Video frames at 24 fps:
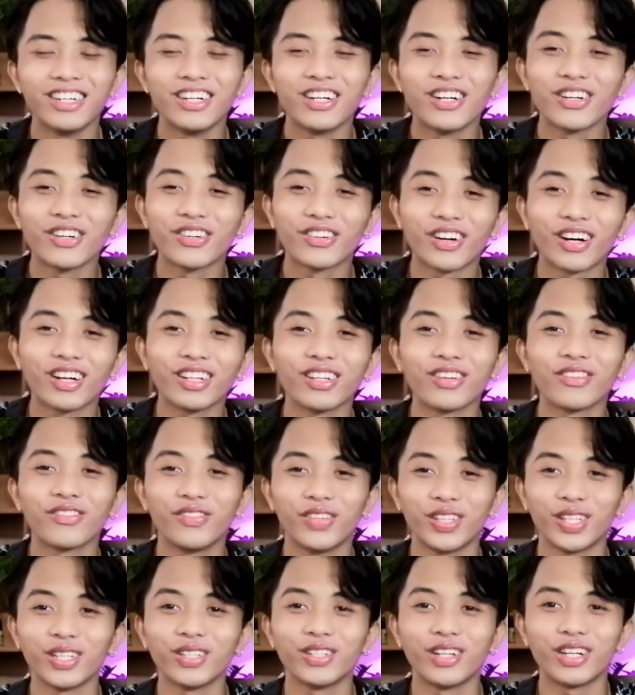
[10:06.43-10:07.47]
crawling
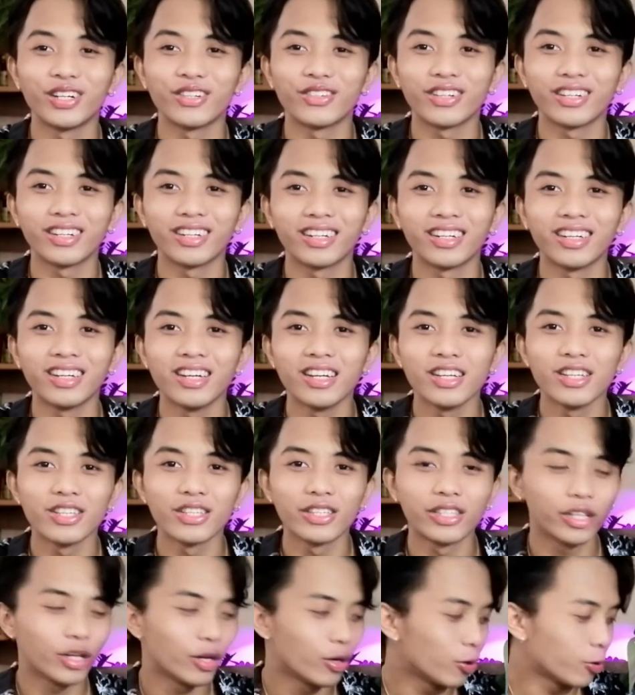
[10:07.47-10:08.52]
philodendron.
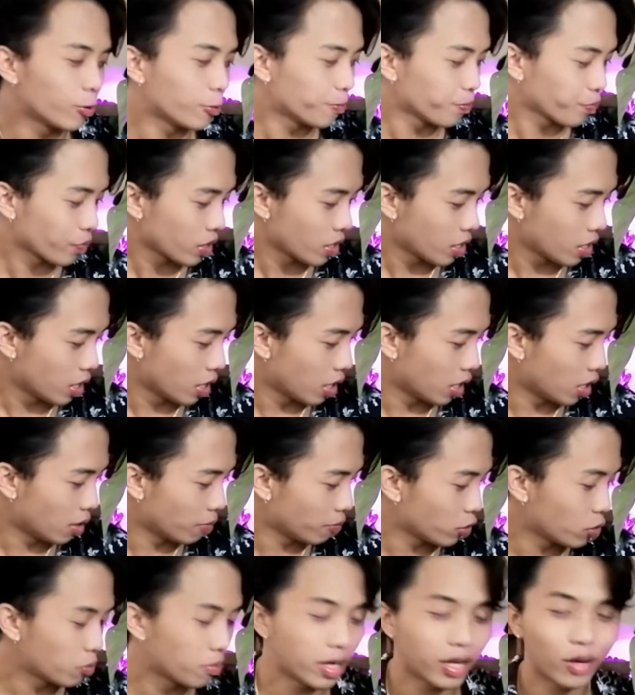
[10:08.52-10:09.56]
So
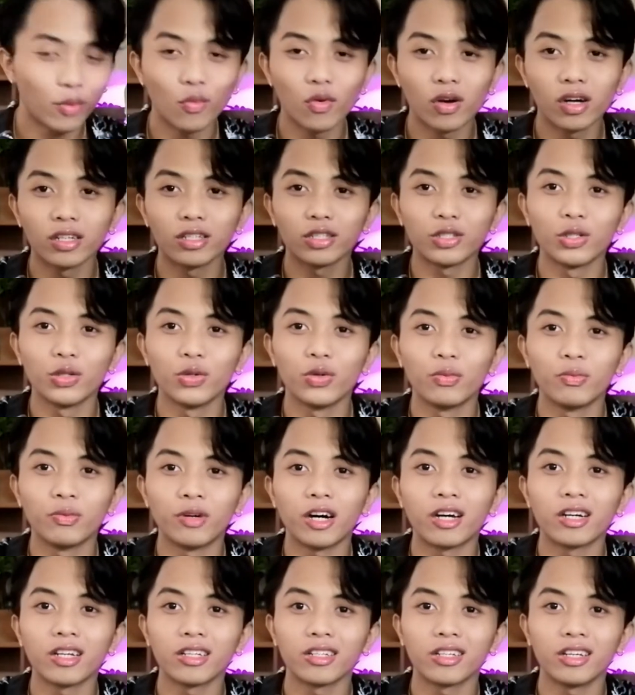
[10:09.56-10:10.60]
you might want to
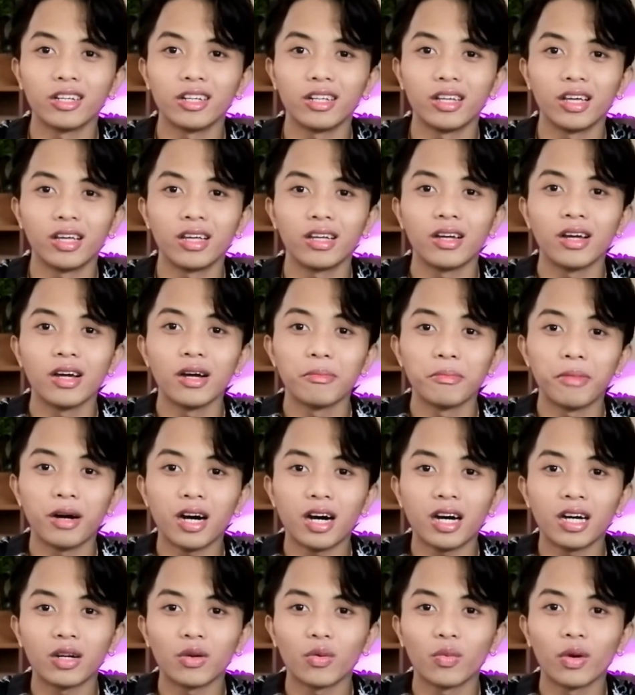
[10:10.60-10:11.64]
pot it in a
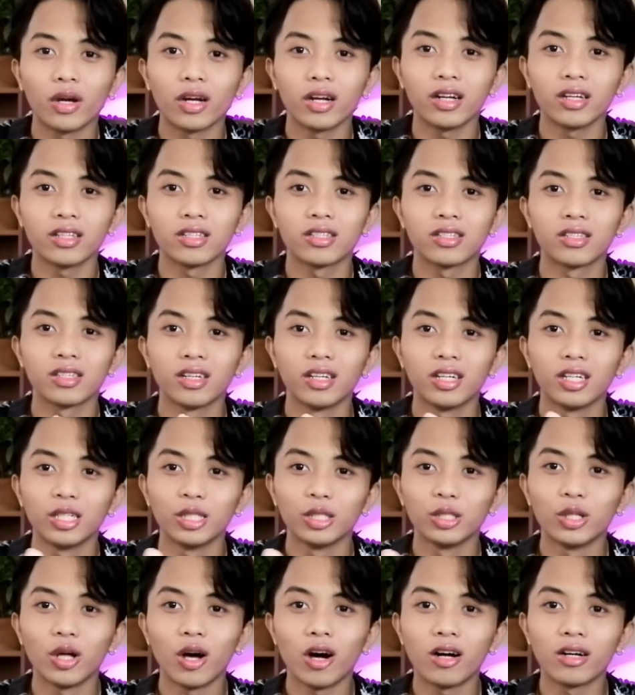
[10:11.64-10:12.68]
pot where it's
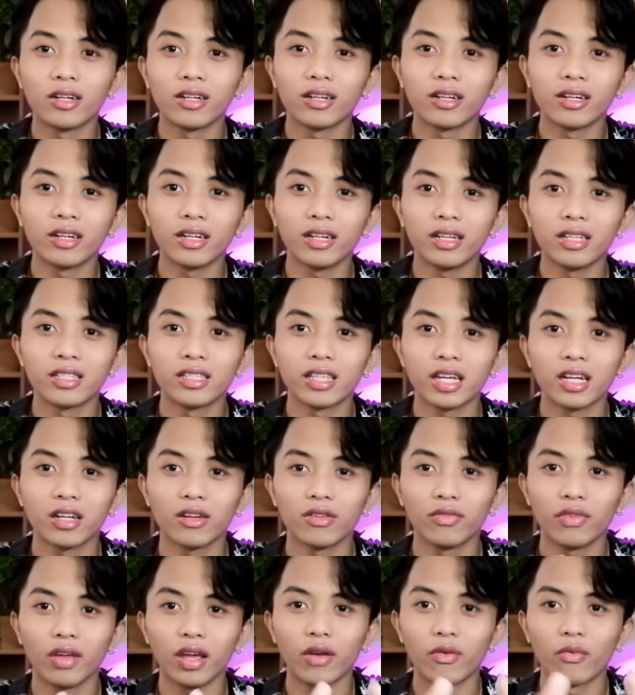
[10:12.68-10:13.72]
longer instead
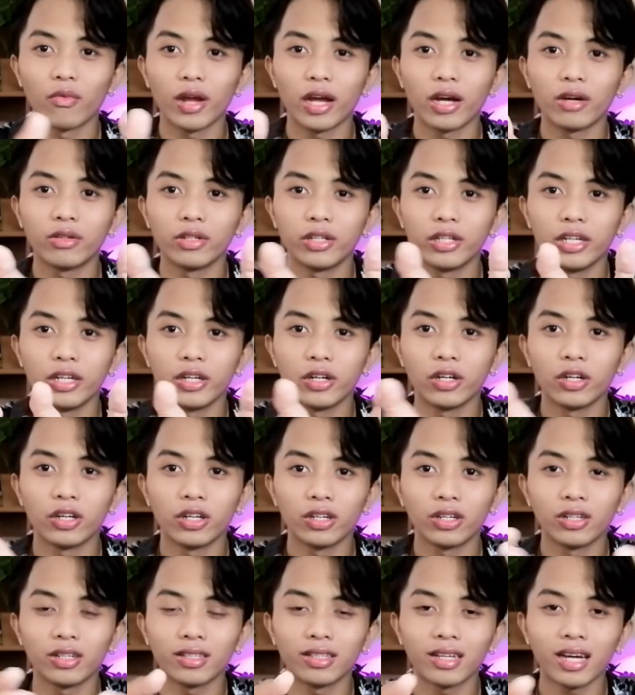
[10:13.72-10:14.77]
of a
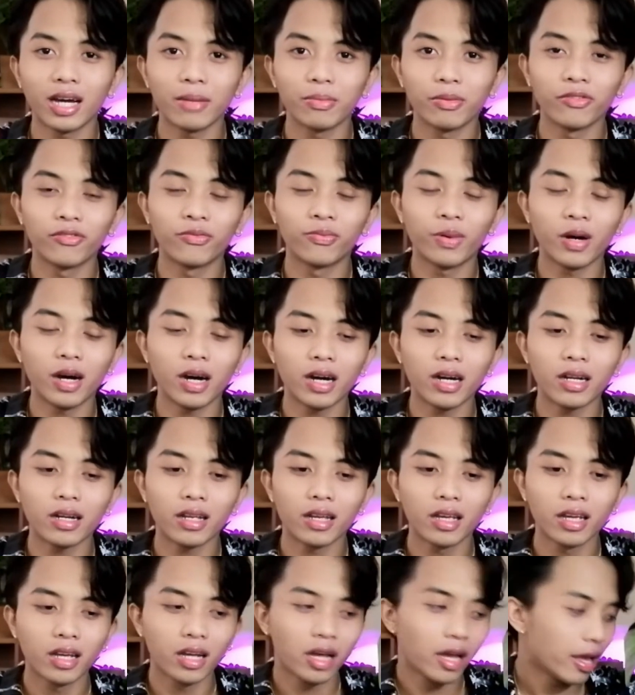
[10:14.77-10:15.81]
roundier type of pot.
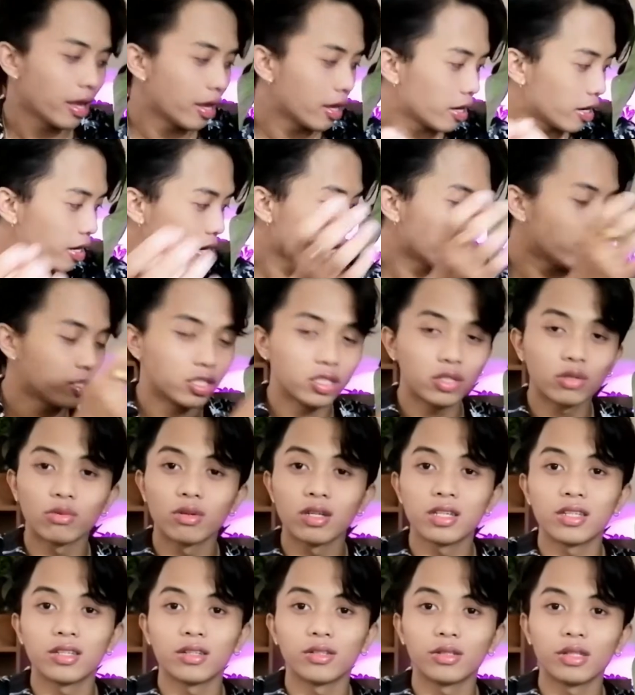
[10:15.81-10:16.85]
And I just
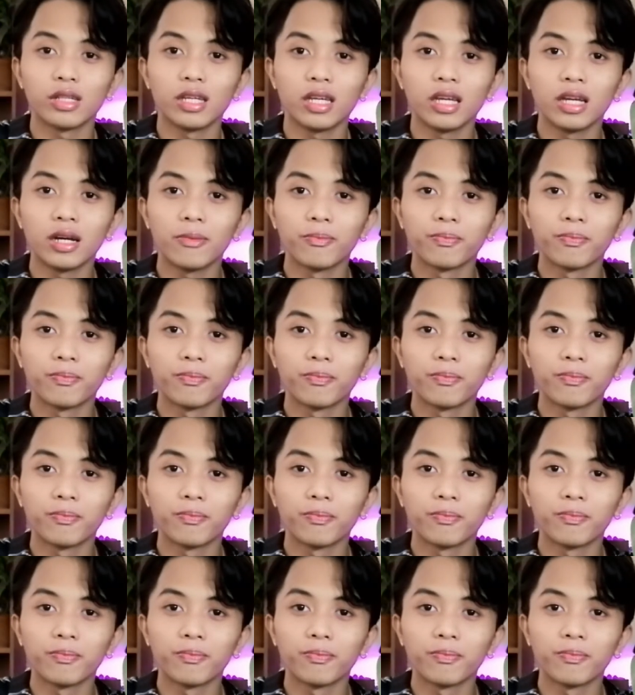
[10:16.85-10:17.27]
recently